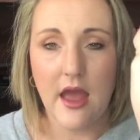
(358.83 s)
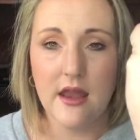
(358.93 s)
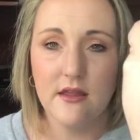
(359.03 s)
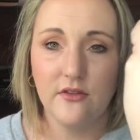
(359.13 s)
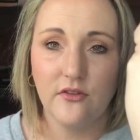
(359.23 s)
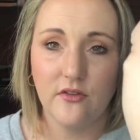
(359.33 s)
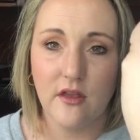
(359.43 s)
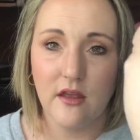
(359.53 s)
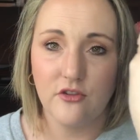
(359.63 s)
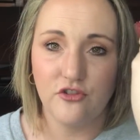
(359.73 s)
and it's
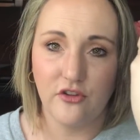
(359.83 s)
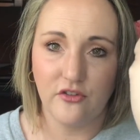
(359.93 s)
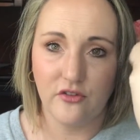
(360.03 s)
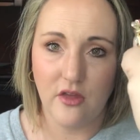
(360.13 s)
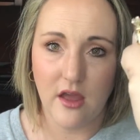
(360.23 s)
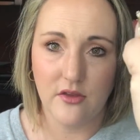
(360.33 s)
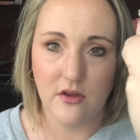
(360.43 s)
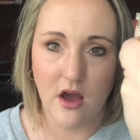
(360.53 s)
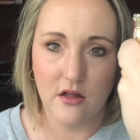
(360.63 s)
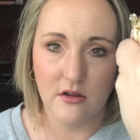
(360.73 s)
just like
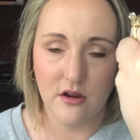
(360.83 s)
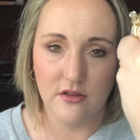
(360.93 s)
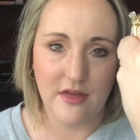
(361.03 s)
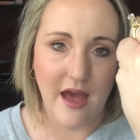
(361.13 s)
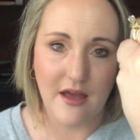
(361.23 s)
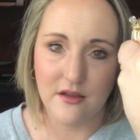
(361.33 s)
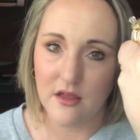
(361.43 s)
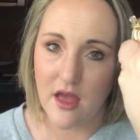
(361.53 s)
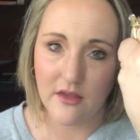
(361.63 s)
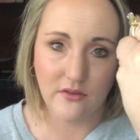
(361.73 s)
the color that
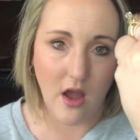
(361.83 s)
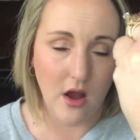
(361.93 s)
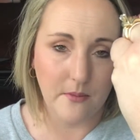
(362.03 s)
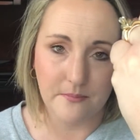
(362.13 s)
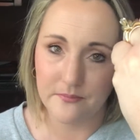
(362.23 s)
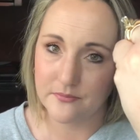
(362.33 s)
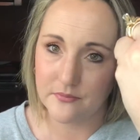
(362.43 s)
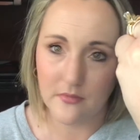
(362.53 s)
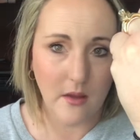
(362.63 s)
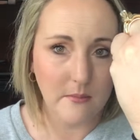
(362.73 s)
has come
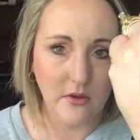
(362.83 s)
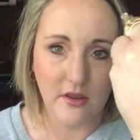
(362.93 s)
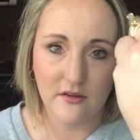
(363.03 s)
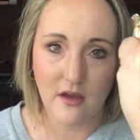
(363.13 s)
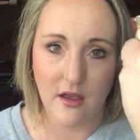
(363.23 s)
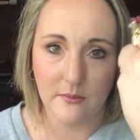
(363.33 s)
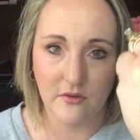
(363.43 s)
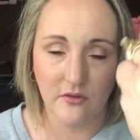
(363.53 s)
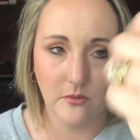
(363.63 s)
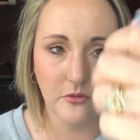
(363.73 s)
a million
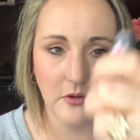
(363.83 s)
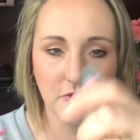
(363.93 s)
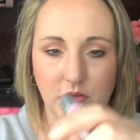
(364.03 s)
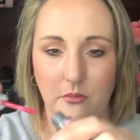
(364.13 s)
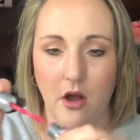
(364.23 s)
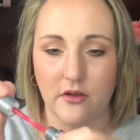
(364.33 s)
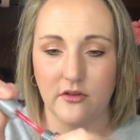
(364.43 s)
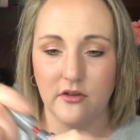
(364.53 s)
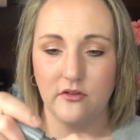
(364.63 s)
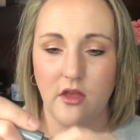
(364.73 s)
times in subscription
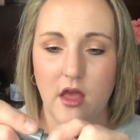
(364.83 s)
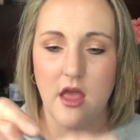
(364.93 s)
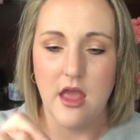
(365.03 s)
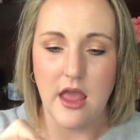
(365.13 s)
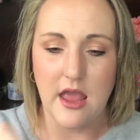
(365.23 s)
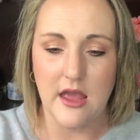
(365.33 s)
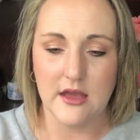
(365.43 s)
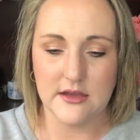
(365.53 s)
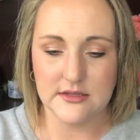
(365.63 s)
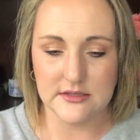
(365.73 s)
boxes,
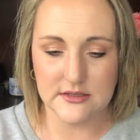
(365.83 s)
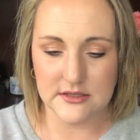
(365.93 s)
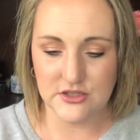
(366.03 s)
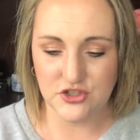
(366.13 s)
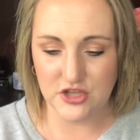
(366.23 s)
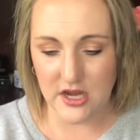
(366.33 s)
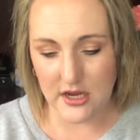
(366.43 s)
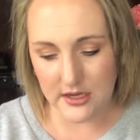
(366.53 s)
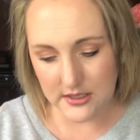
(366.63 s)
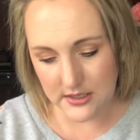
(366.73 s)
and this
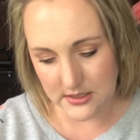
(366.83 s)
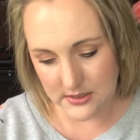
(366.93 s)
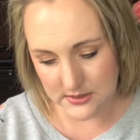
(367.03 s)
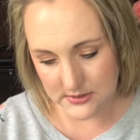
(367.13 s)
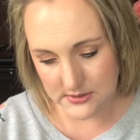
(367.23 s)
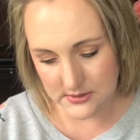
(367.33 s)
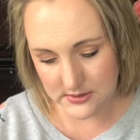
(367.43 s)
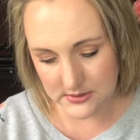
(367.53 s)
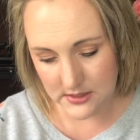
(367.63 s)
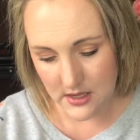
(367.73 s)
shade
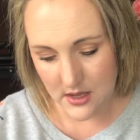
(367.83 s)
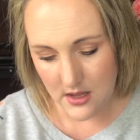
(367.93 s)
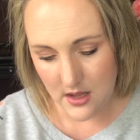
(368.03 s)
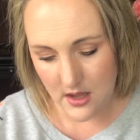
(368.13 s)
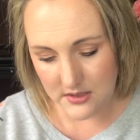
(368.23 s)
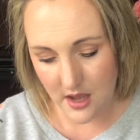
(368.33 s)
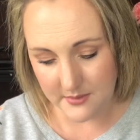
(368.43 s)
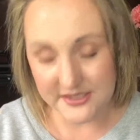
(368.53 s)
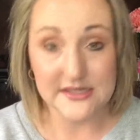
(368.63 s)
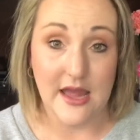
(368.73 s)
is
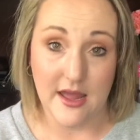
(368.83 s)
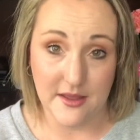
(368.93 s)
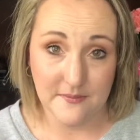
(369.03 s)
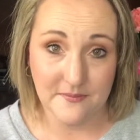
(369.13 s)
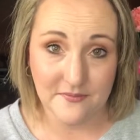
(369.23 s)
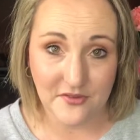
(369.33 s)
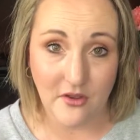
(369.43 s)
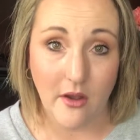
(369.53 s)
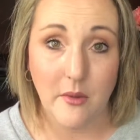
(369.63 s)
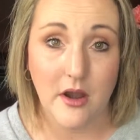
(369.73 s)
Namaste.
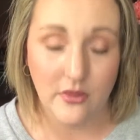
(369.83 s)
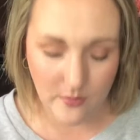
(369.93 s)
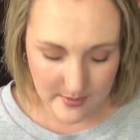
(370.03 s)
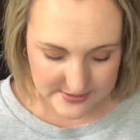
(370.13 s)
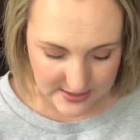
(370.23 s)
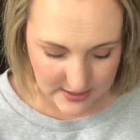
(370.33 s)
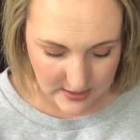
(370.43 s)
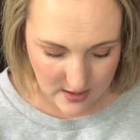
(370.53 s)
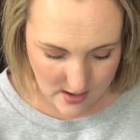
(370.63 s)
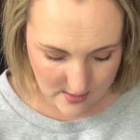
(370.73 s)
So I went on the
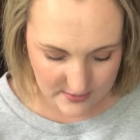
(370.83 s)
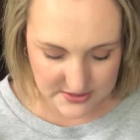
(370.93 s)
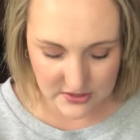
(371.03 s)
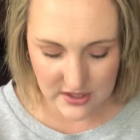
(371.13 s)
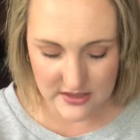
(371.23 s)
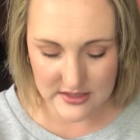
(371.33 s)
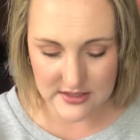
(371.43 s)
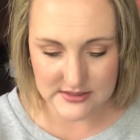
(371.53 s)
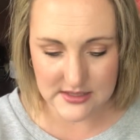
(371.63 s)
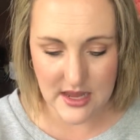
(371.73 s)
website to look at
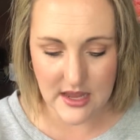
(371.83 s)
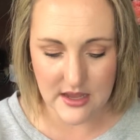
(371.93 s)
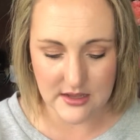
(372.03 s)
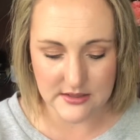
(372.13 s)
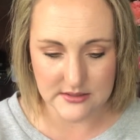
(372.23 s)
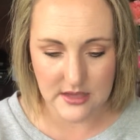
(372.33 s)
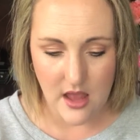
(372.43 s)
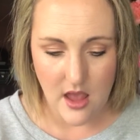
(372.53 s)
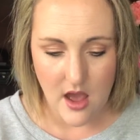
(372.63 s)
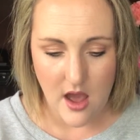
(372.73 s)
this, and
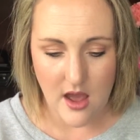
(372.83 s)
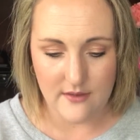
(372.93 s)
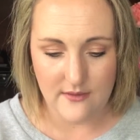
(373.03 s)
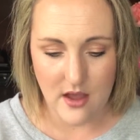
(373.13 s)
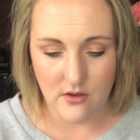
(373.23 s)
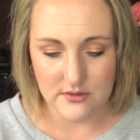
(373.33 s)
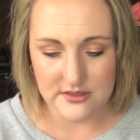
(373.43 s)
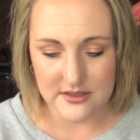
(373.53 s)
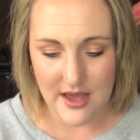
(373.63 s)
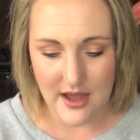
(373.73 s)
I
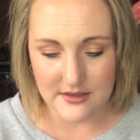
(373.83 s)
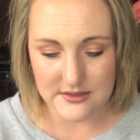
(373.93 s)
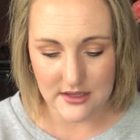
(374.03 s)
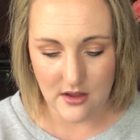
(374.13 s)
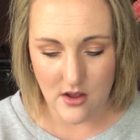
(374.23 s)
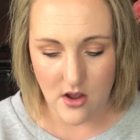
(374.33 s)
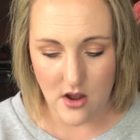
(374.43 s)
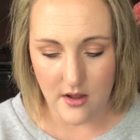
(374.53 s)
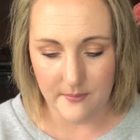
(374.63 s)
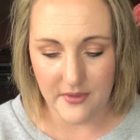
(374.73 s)
found that
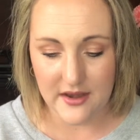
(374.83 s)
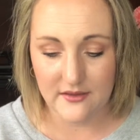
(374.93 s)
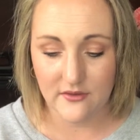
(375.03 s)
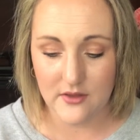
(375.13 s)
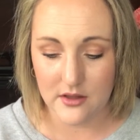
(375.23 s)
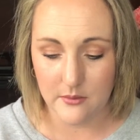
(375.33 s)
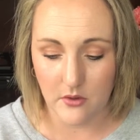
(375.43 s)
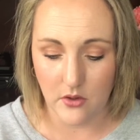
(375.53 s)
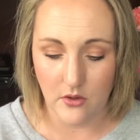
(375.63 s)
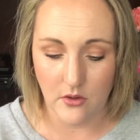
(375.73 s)
it is
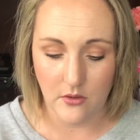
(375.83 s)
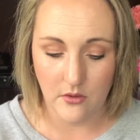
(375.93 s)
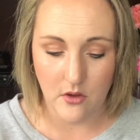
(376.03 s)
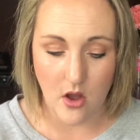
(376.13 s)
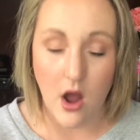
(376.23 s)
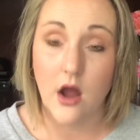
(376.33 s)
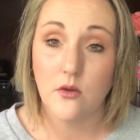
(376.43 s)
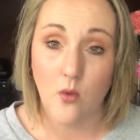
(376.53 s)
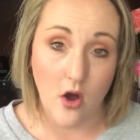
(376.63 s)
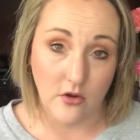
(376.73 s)
available
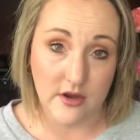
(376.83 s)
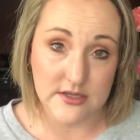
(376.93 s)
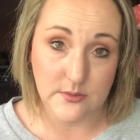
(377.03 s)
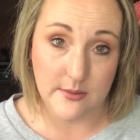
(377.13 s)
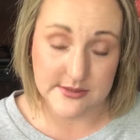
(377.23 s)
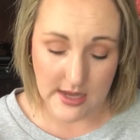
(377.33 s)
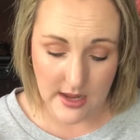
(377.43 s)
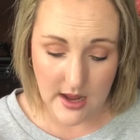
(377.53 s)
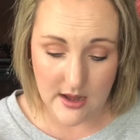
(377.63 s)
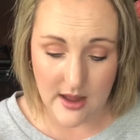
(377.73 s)
on Walgreens
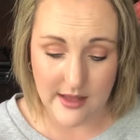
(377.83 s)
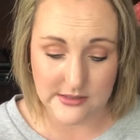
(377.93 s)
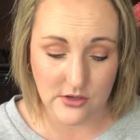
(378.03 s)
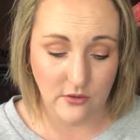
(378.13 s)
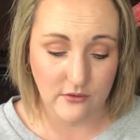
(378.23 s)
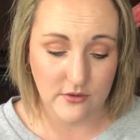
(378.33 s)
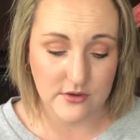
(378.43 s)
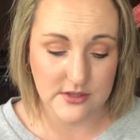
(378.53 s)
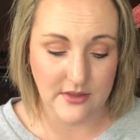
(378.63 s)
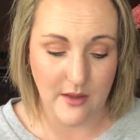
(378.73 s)
website, and it has no
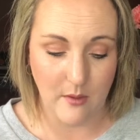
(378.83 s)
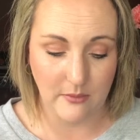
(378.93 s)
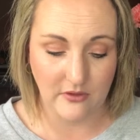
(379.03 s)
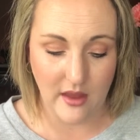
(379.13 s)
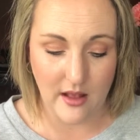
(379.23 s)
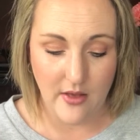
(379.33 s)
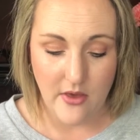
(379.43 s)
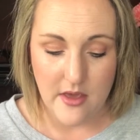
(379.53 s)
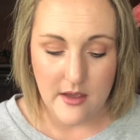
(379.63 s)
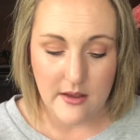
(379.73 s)
reviews on that website.
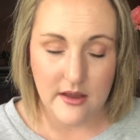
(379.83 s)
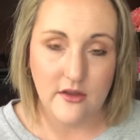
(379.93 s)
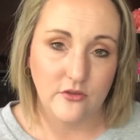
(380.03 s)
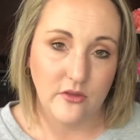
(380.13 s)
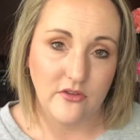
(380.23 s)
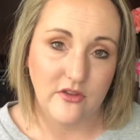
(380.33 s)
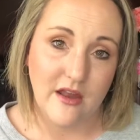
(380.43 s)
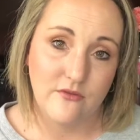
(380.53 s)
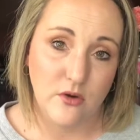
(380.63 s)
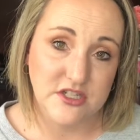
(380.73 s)
It is
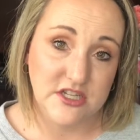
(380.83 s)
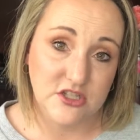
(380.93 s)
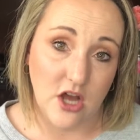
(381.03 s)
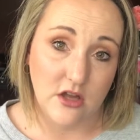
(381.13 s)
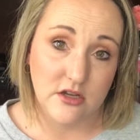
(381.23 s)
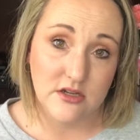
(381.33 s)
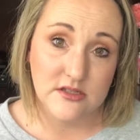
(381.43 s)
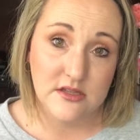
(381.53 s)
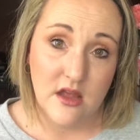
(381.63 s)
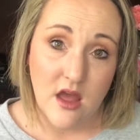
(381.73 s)
listed at
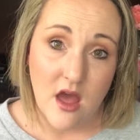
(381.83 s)
$14.